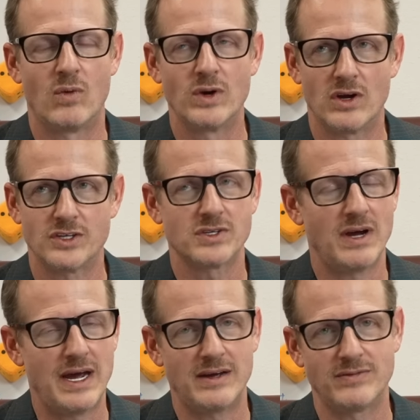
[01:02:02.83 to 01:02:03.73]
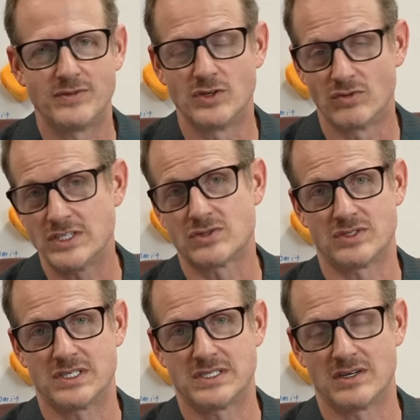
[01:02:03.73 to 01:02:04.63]
We also have the
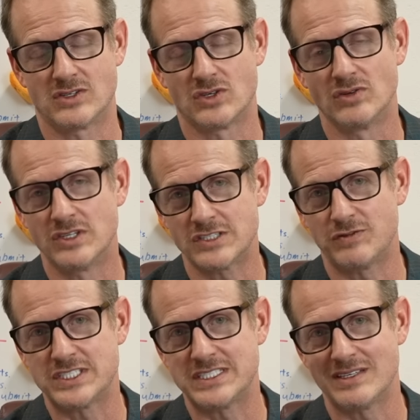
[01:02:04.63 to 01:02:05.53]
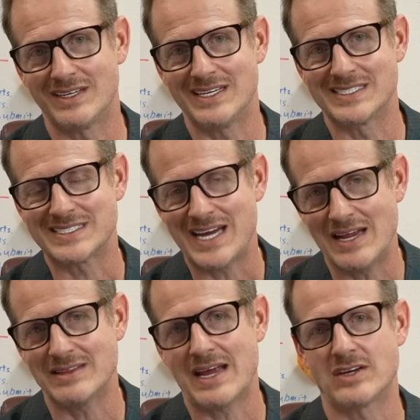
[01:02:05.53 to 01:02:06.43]
resources here. So this facility is
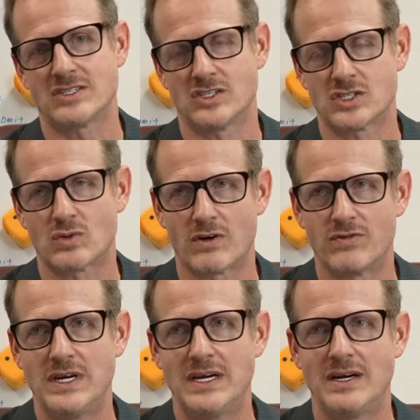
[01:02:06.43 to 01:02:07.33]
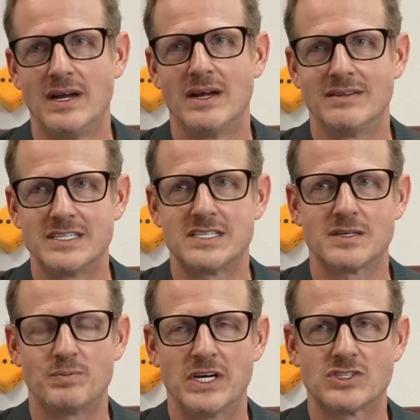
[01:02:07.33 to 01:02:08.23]
10,000 square feet. This is
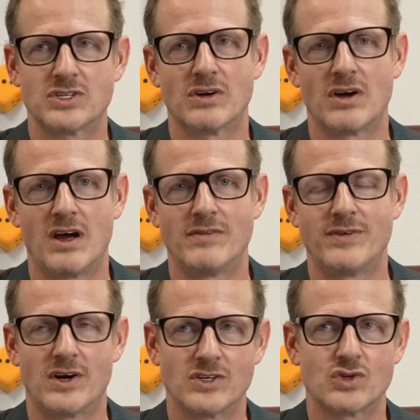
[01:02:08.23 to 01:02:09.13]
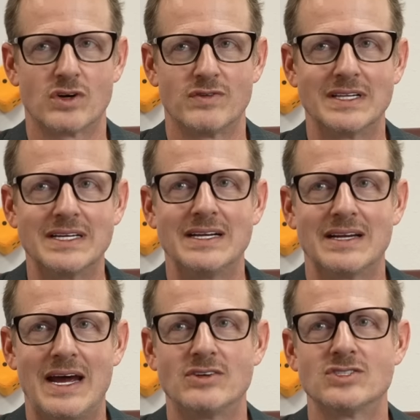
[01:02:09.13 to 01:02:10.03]
a picture of our sort of elite
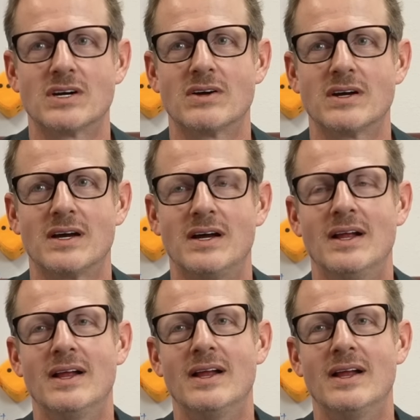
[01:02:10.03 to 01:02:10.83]
lounge area.